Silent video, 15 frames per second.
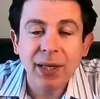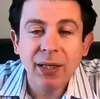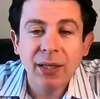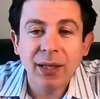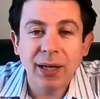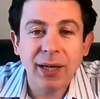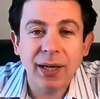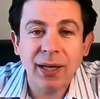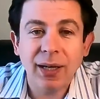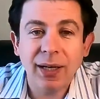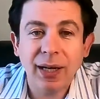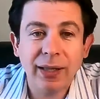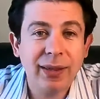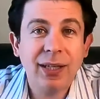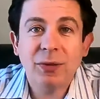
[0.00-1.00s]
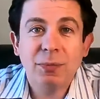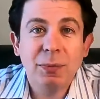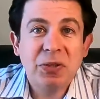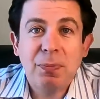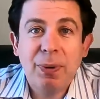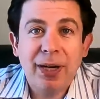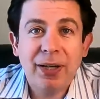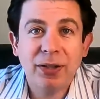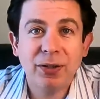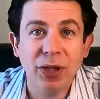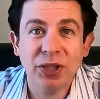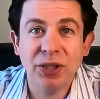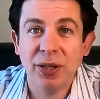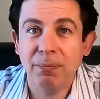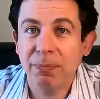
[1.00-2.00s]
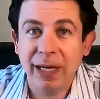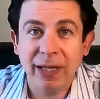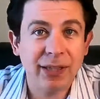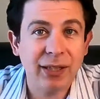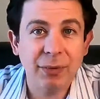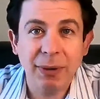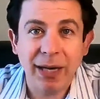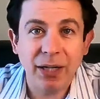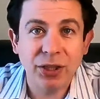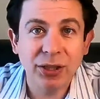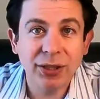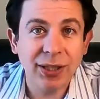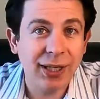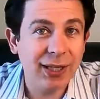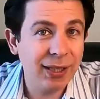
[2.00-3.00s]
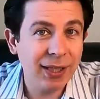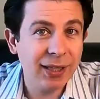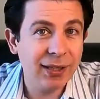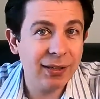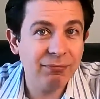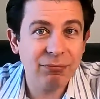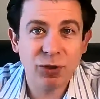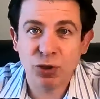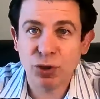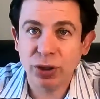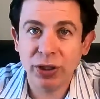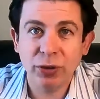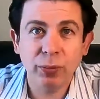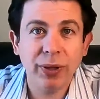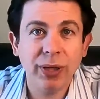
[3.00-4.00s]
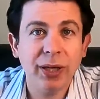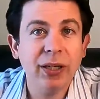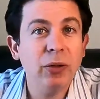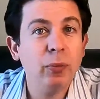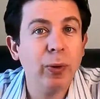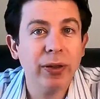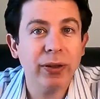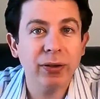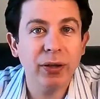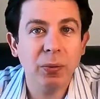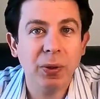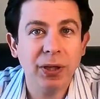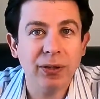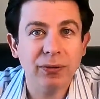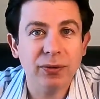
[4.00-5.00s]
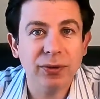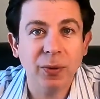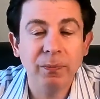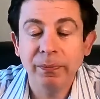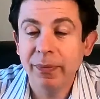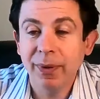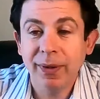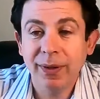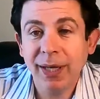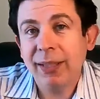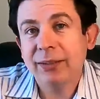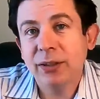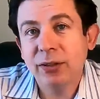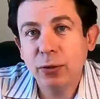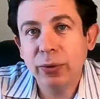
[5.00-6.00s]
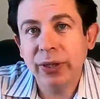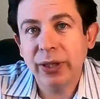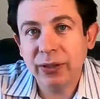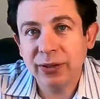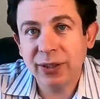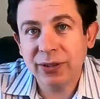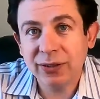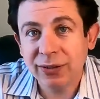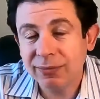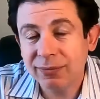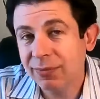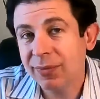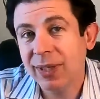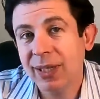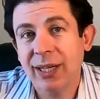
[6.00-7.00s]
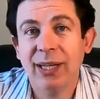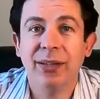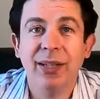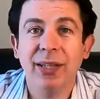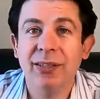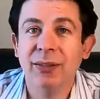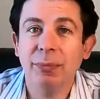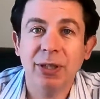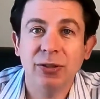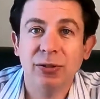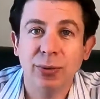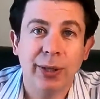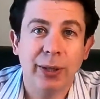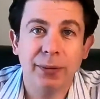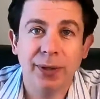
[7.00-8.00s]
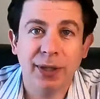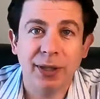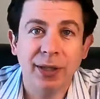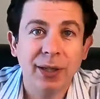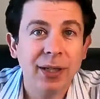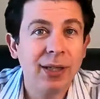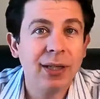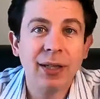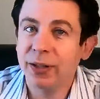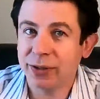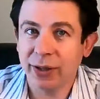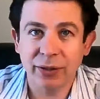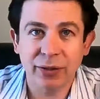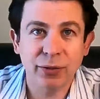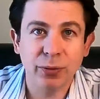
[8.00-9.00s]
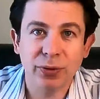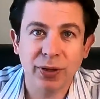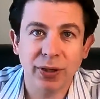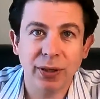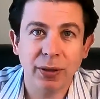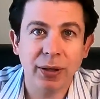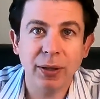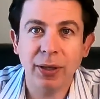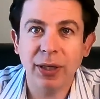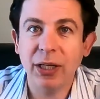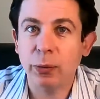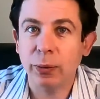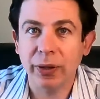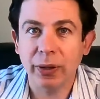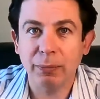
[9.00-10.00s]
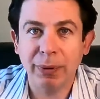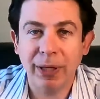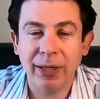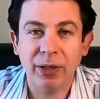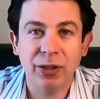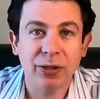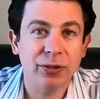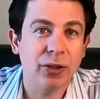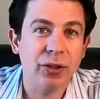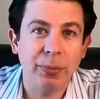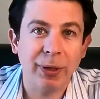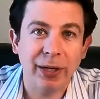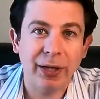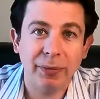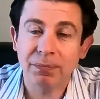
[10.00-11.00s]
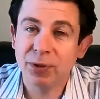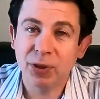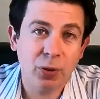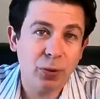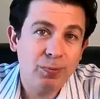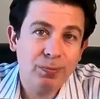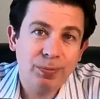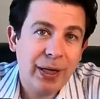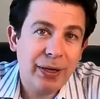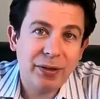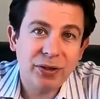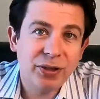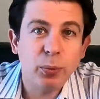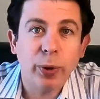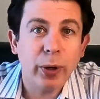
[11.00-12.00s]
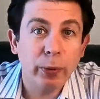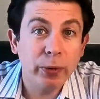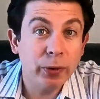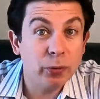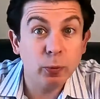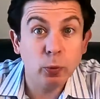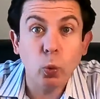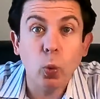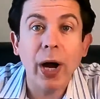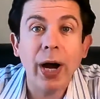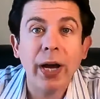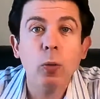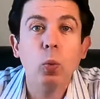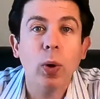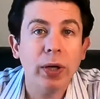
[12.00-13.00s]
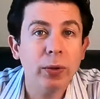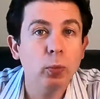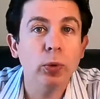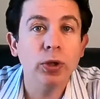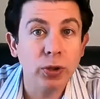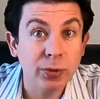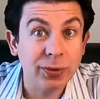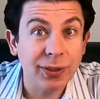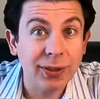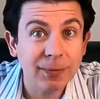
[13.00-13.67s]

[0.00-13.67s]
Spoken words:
I think it's much better to actually medically manage it and then treat it with iodine 131. So yeah, it's a tool that exists. I don't think it's the best tool out there. There's other tools that are equally better, as good or better. So I don't see why one would use it.